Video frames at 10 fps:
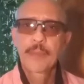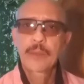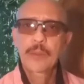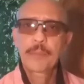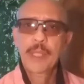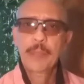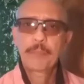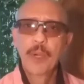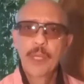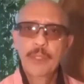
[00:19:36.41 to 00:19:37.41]
to be
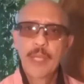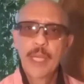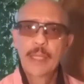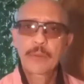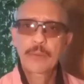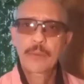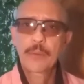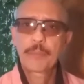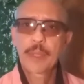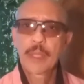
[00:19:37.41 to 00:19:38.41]
part of that
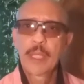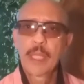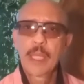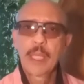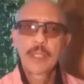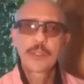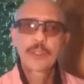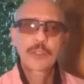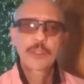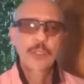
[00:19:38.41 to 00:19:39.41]
group.
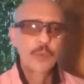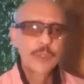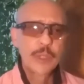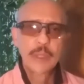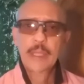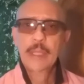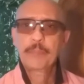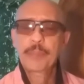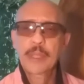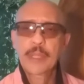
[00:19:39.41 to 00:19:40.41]

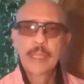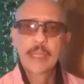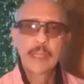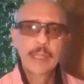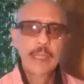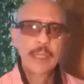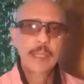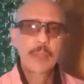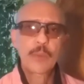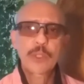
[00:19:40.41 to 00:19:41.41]
Socially, politically,
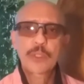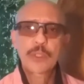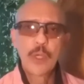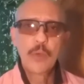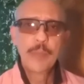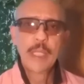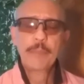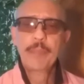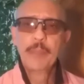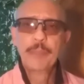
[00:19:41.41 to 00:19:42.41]
there were so many
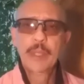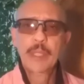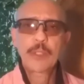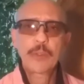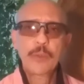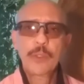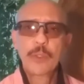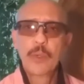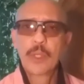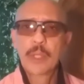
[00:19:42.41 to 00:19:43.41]
people in New
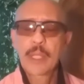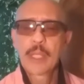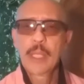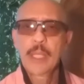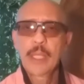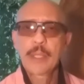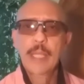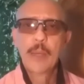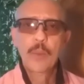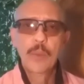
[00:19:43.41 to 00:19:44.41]
York
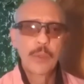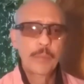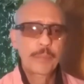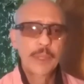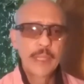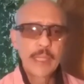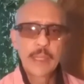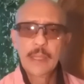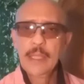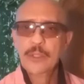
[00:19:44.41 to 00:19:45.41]
that were
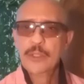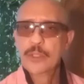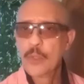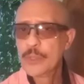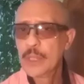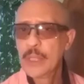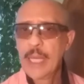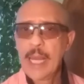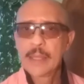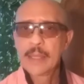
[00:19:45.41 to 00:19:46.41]
politically, socially
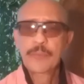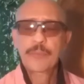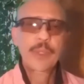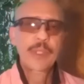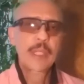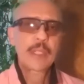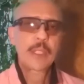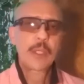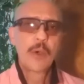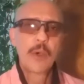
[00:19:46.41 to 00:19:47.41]
active within
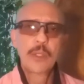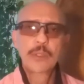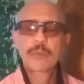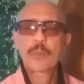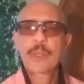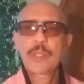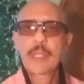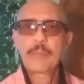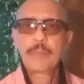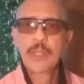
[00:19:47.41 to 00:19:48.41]
the arts,
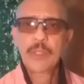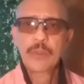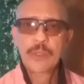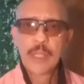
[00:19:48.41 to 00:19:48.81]
within music.